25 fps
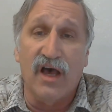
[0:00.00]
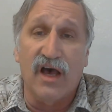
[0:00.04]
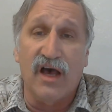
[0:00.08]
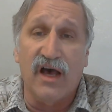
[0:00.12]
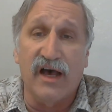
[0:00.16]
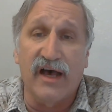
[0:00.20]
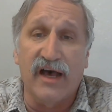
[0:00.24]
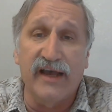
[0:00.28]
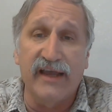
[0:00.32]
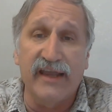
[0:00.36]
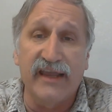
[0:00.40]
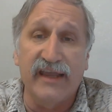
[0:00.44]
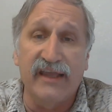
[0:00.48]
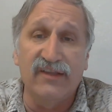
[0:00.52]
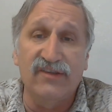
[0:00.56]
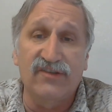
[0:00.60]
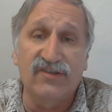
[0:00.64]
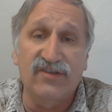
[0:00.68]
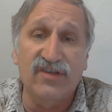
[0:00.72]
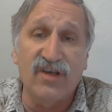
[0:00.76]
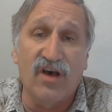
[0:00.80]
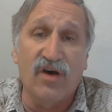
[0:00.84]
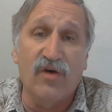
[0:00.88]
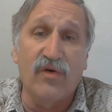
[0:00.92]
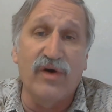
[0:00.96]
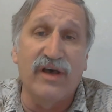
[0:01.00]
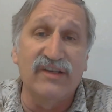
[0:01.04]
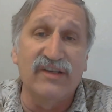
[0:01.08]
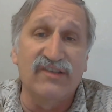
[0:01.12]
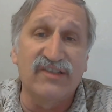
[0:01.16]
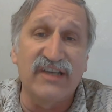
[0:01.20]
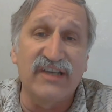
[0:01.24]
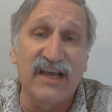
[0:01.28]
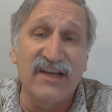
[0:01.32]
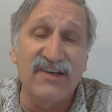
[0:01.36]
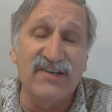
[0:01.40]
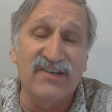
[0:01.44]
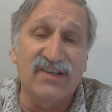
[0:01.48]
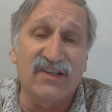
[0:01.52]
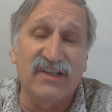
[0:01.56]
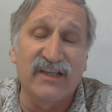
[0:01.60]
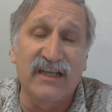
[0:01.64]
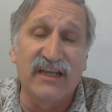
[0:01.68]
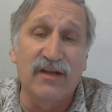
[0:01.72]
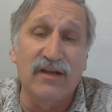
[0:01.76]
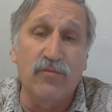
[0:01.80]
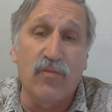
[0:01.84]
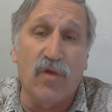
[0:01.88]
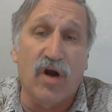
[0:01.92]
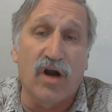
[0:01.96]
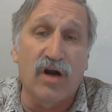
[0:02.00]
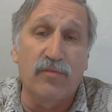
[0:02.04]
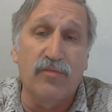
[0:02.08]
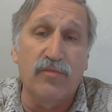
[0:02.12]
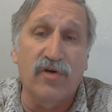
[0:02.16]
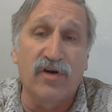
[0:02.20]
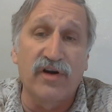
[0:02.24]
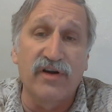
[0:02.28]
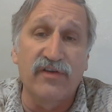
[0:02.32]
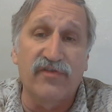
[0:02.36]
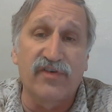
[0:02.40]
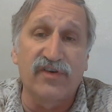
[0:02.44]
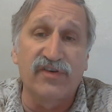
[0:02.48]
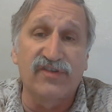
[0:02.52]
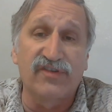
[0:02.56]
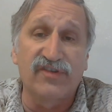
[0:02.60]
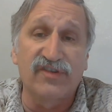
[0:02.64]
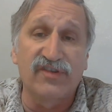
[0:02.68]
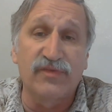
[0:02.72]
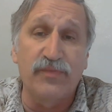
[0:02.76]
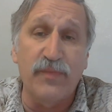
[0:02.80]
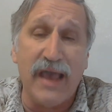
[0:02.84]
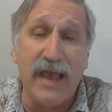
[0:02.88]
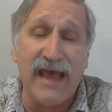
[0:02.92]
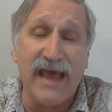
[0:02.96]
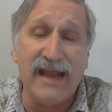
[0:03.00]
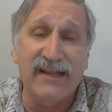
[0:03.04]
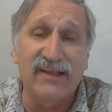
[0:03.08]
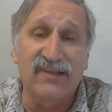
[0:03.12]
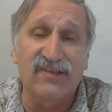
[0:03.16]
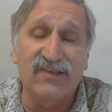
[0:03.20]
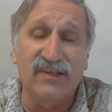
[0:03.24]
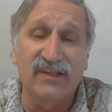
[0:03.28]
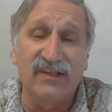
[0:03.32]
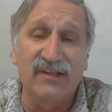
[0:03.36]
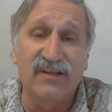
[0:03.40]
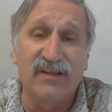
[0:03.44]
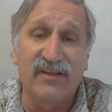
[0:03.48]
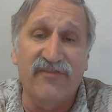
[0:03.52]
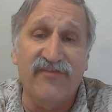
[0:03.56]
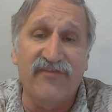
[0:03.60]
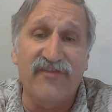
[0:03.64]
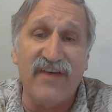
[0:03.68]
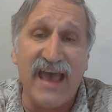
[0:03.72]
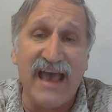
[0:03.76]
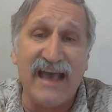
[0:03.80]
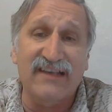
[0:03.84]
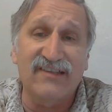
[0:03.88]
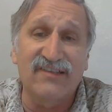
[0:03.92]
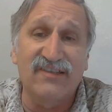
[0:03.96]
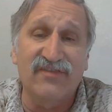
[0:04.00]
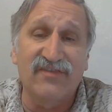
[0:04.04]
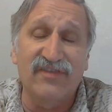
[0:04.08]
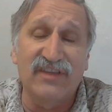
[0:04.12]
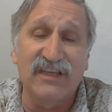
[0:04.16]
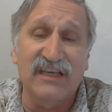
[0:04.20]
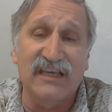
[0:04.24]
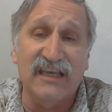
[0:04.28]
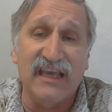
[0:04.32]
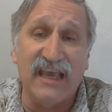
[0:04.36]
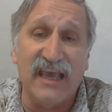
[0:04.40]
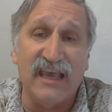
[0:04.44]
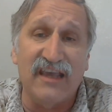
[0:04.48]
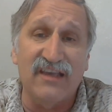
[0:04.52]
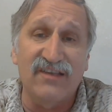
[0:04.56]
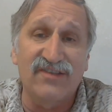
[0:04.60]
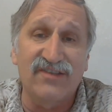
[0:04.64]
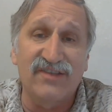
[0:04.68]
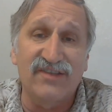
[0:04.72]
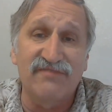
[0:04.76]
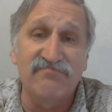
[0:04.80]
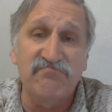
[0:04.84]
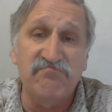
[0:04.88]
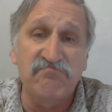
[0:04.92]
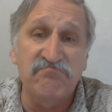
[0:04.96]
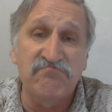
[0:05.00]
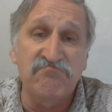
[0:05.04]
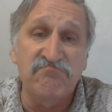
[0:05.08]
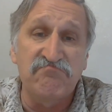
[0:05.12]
And so essentially in Marbury versus Madison, the facts of the case